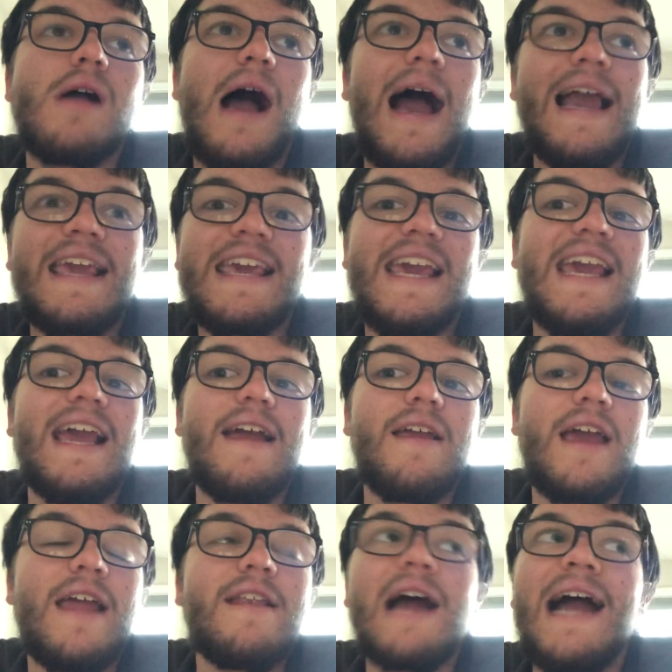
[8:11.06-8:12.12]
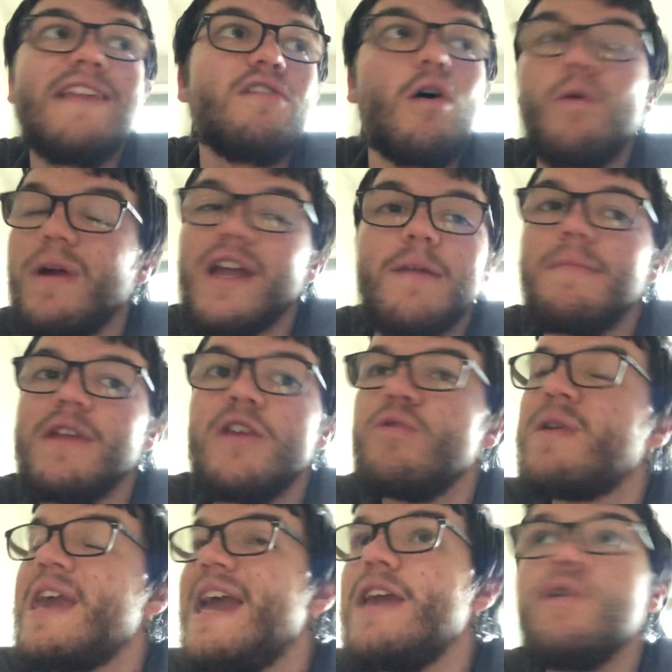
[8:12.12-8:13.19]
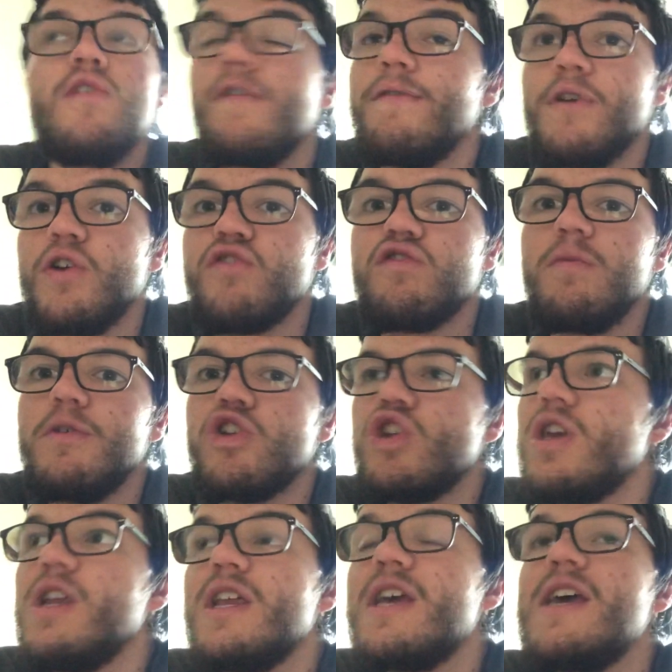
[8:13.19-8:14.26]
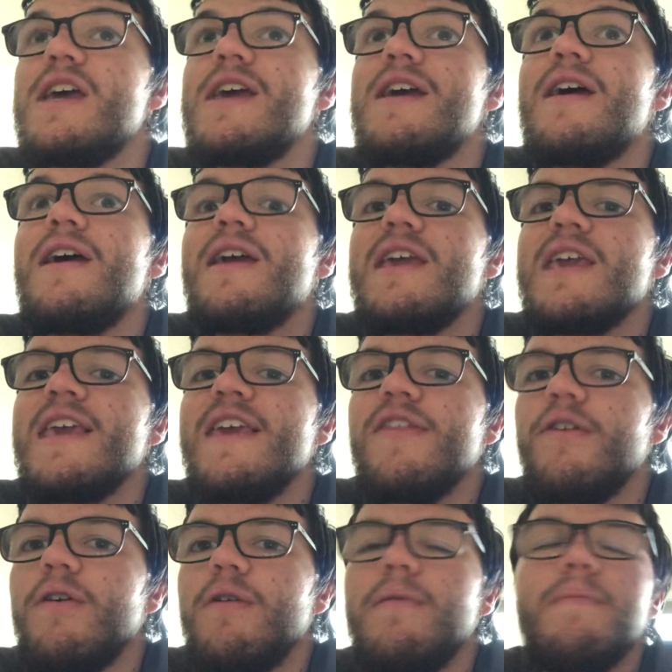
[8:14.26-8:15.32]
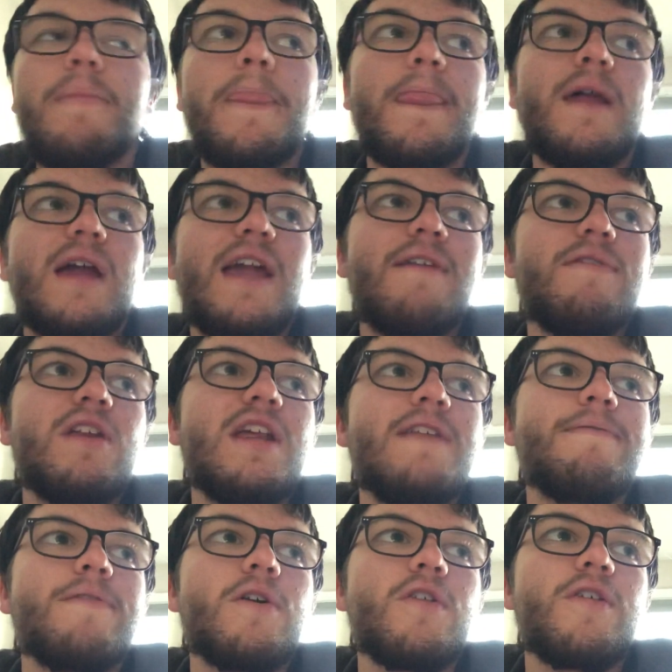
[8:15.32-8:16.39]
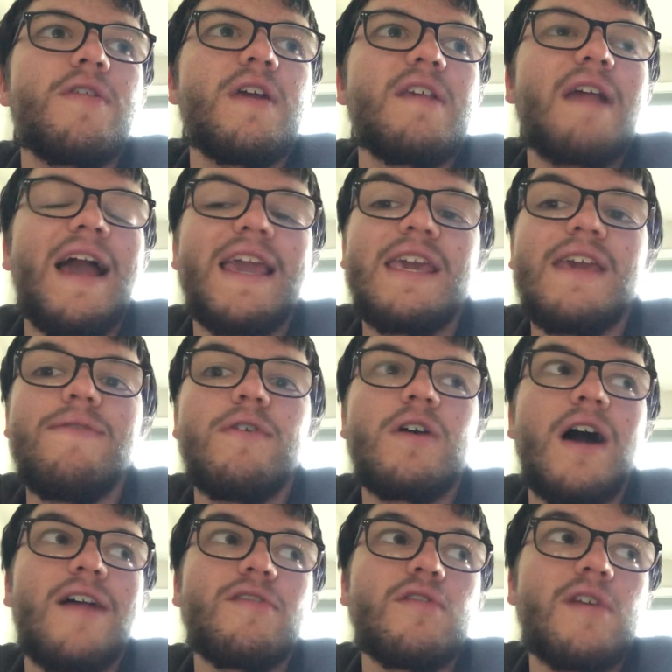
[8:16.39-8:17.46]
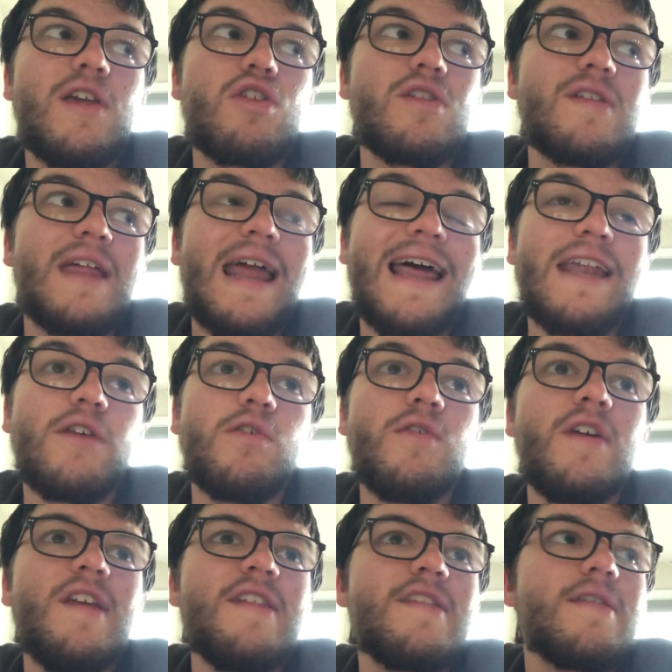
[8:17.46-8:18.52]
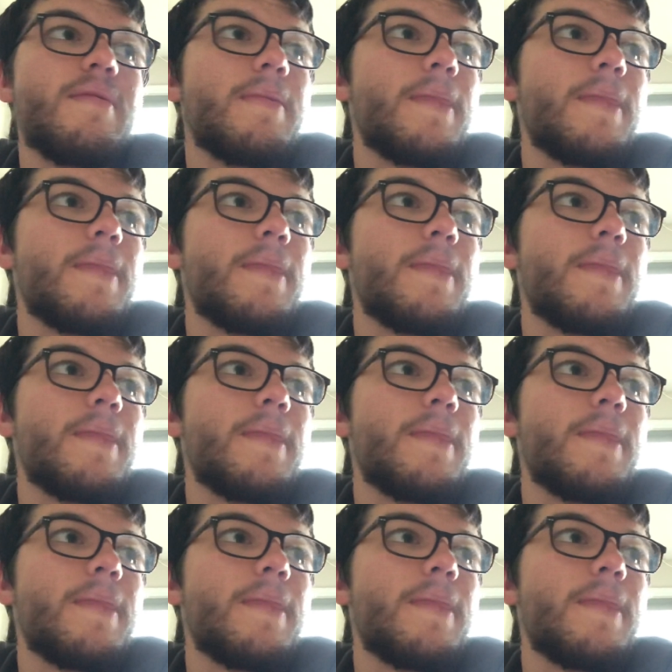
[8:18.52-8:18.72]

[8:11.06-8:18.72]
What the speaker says: I can't, and I don't recommend. You can't use a virtual machine either. If you need further things, I can give you consultations on how to do this.